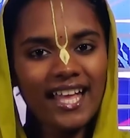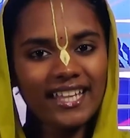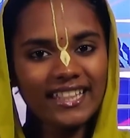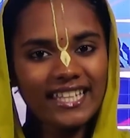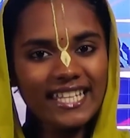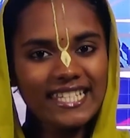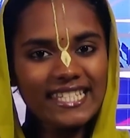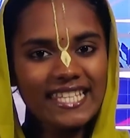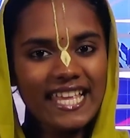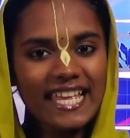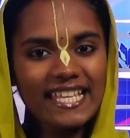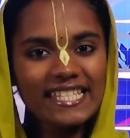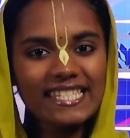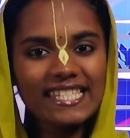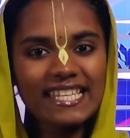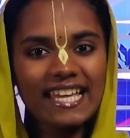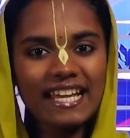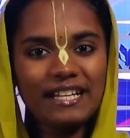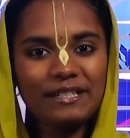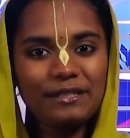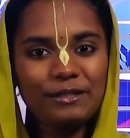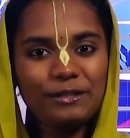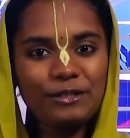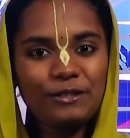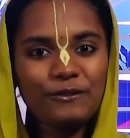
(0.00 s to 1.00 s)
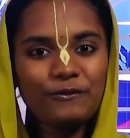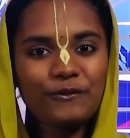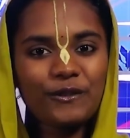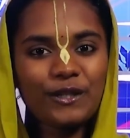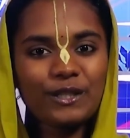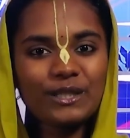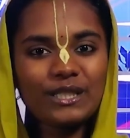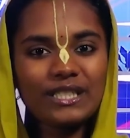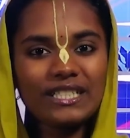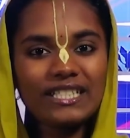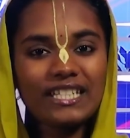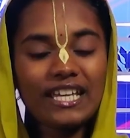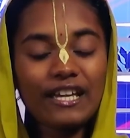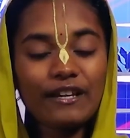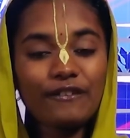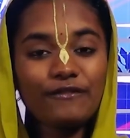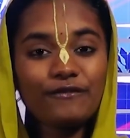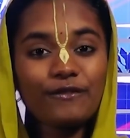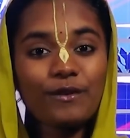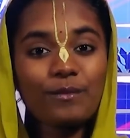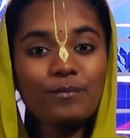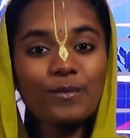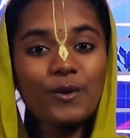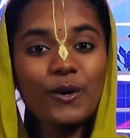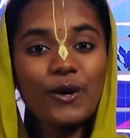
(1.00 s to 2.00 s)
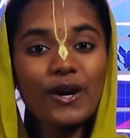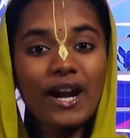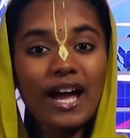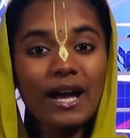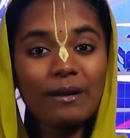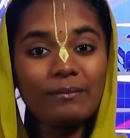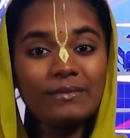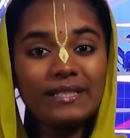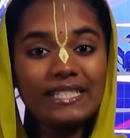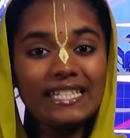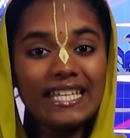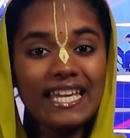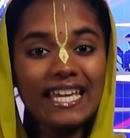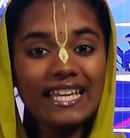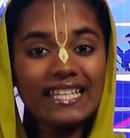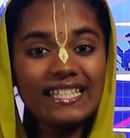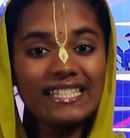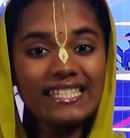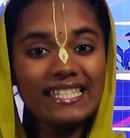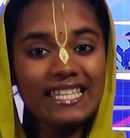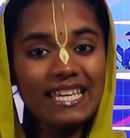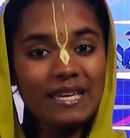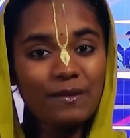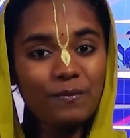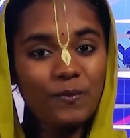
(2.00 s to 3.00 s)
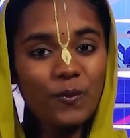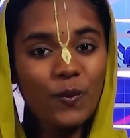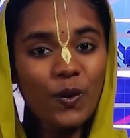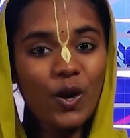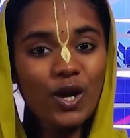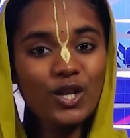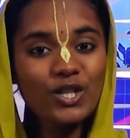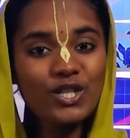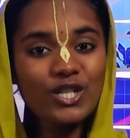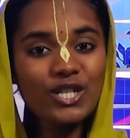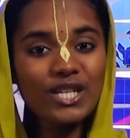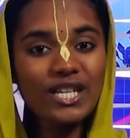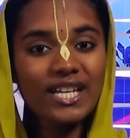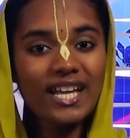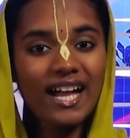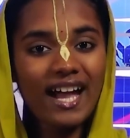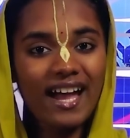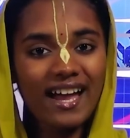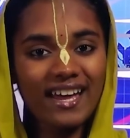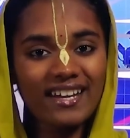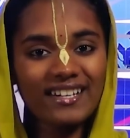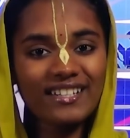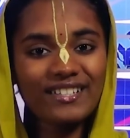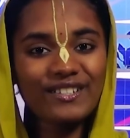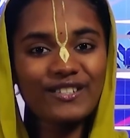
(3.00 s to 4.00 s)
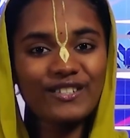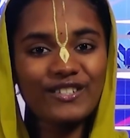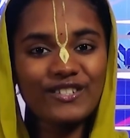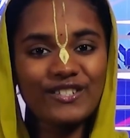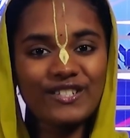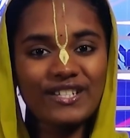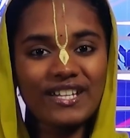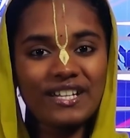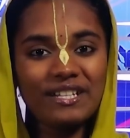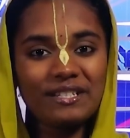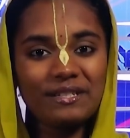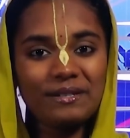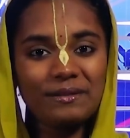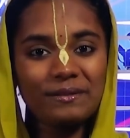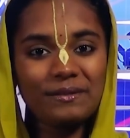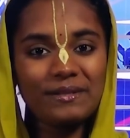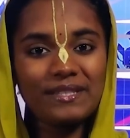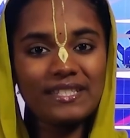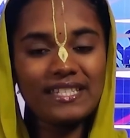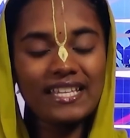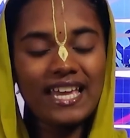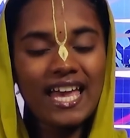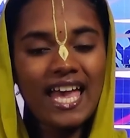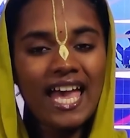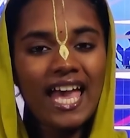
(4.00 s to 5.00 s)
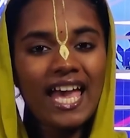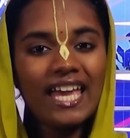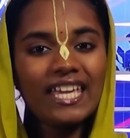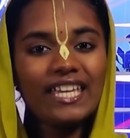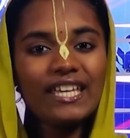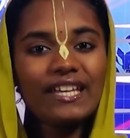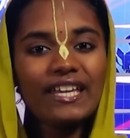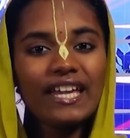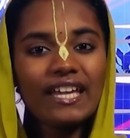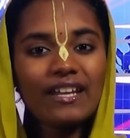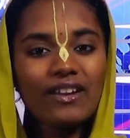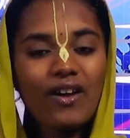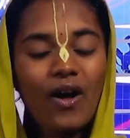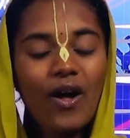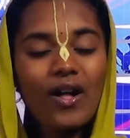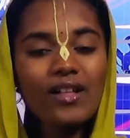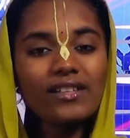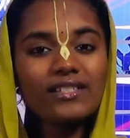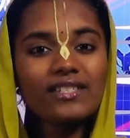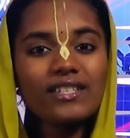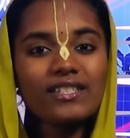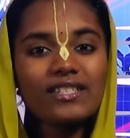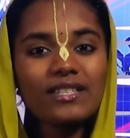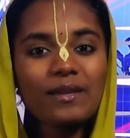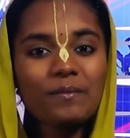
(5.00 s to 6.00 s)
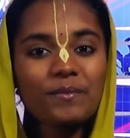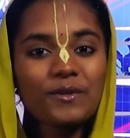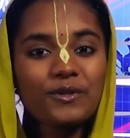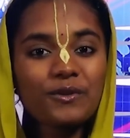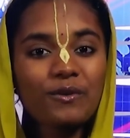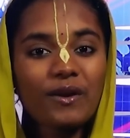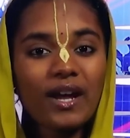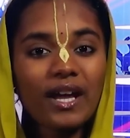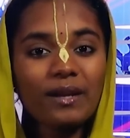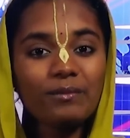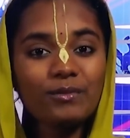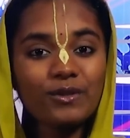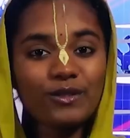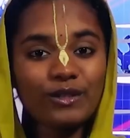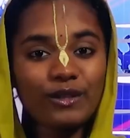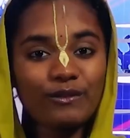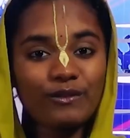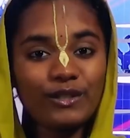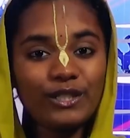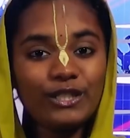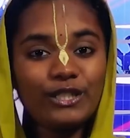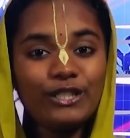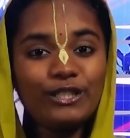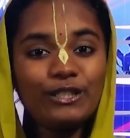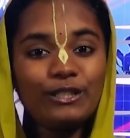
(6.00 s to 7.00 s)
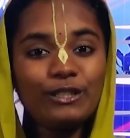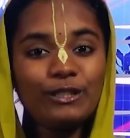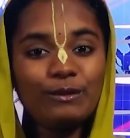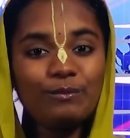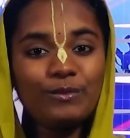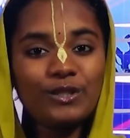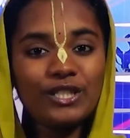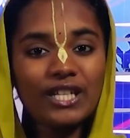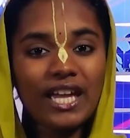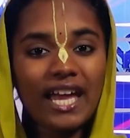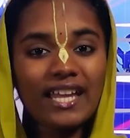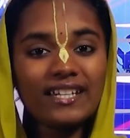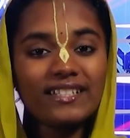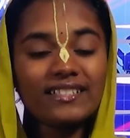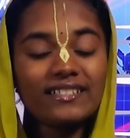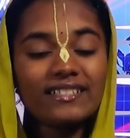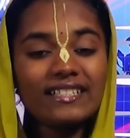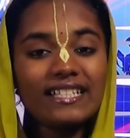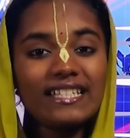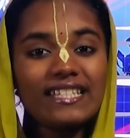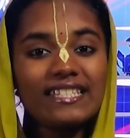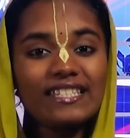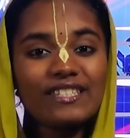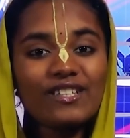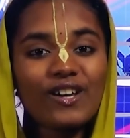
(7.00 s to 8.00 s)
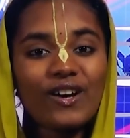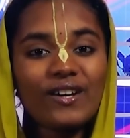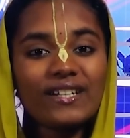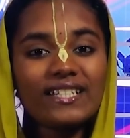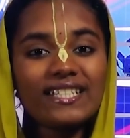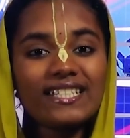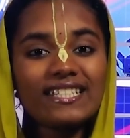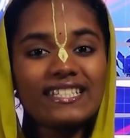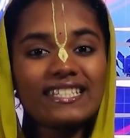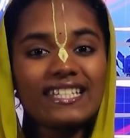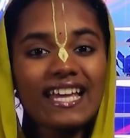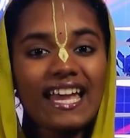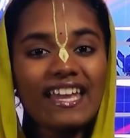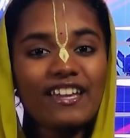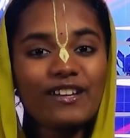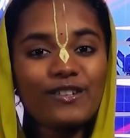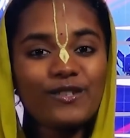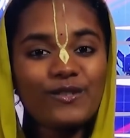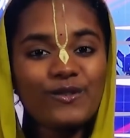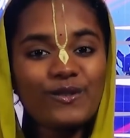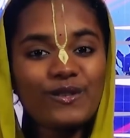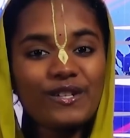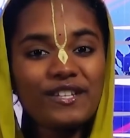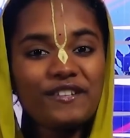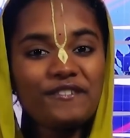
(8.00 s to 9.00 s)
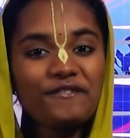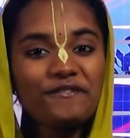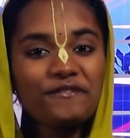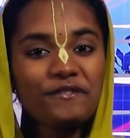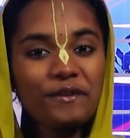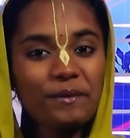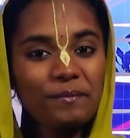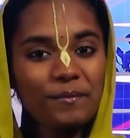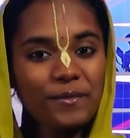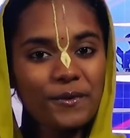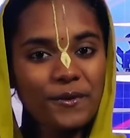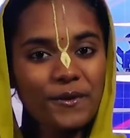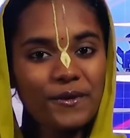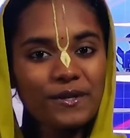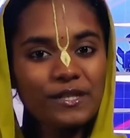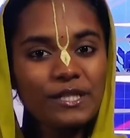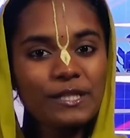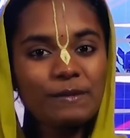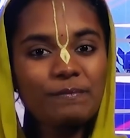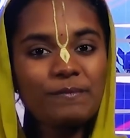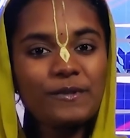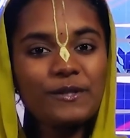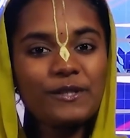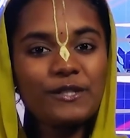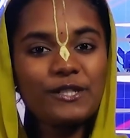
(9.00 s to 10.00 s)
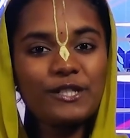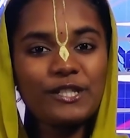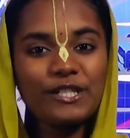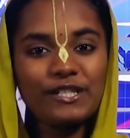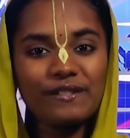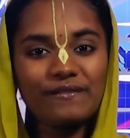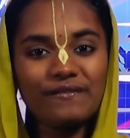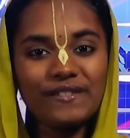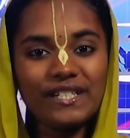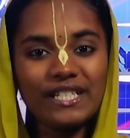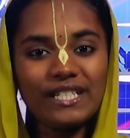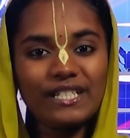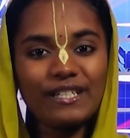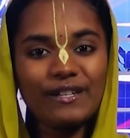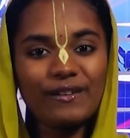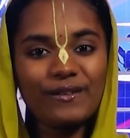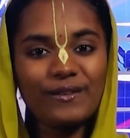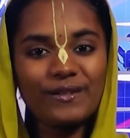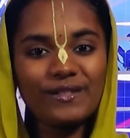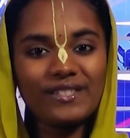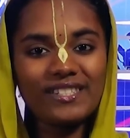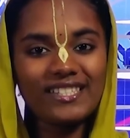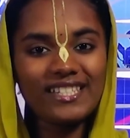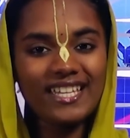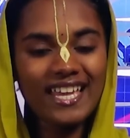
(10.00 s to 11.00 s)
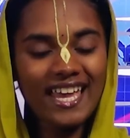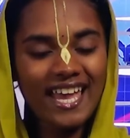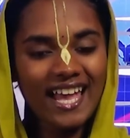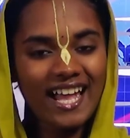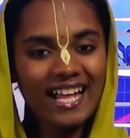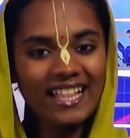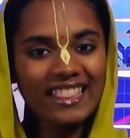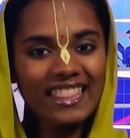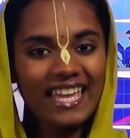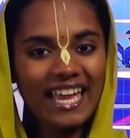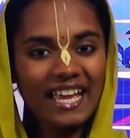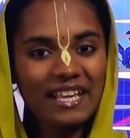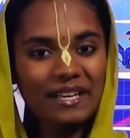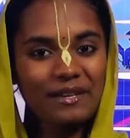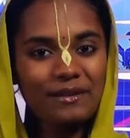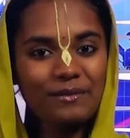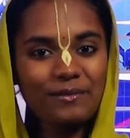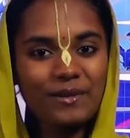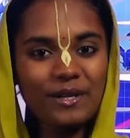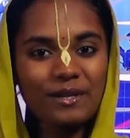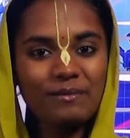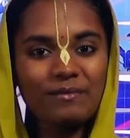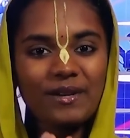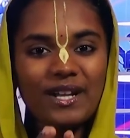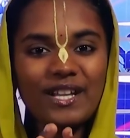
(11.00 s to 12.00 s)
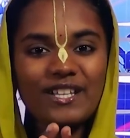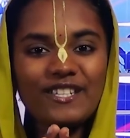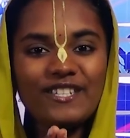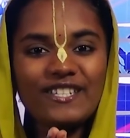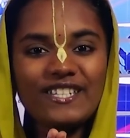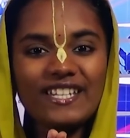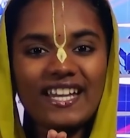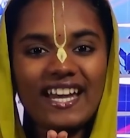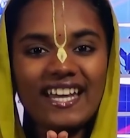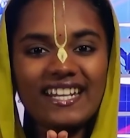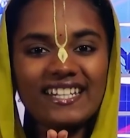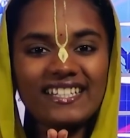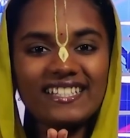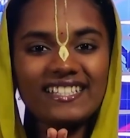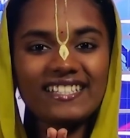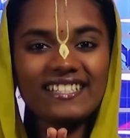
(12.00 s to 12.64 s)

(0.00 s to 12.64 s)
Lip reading: This ends our news for the day. For more updates, keep watching Hare Krishna News. You can also subscribe to our YouTube channel ISKCON Desire Tree for more spiritual videos. Thank you very much. Hare